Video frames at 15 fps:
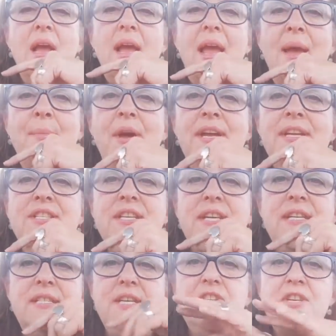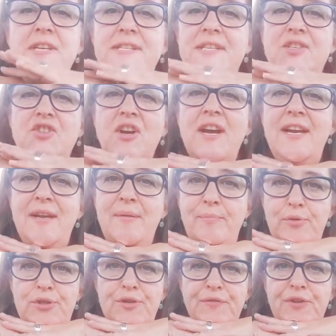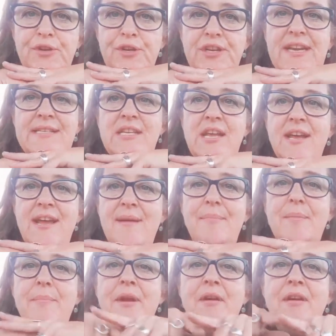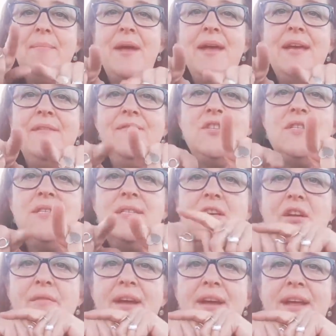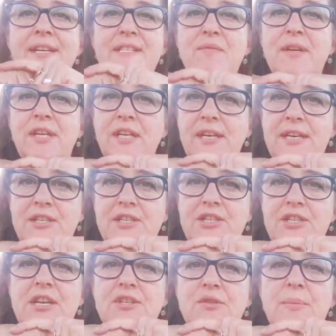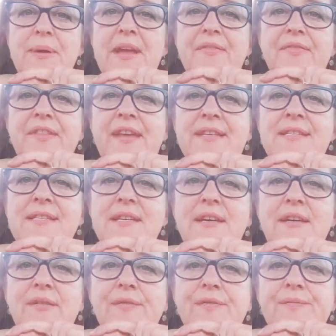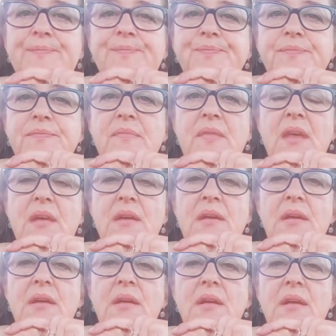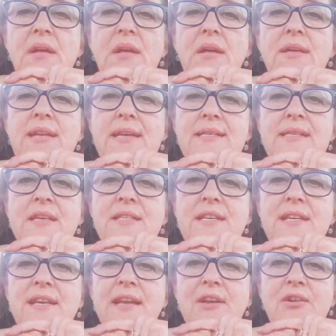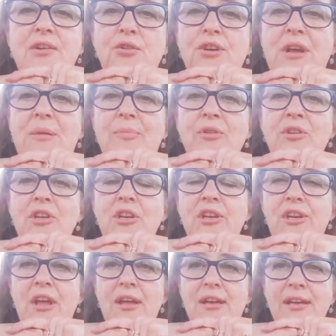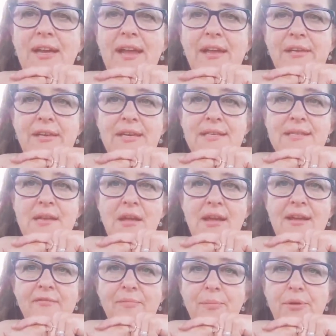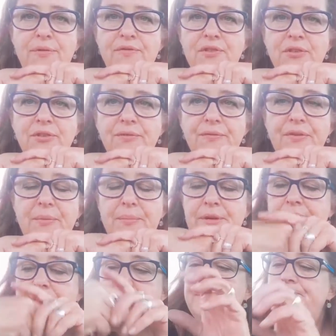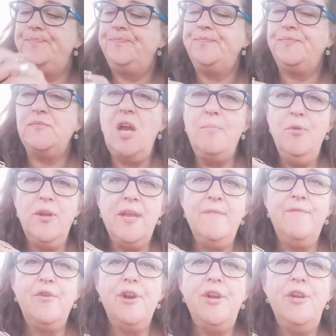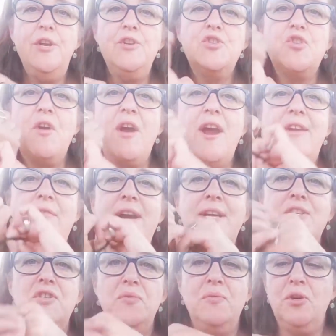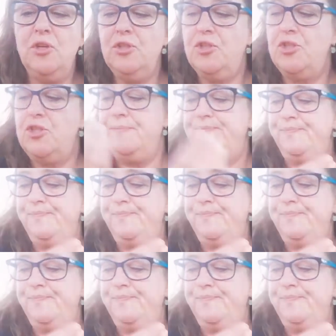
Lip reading: Am I into Indigenous Australian bush food? Yes, I am, but Mary May, if she's still around, is the one you need to chat to about that stuff. Yes, I did get caught up on Go Lightly, and yes, I have moved on from it. I'm looking for a new train wreck to watch.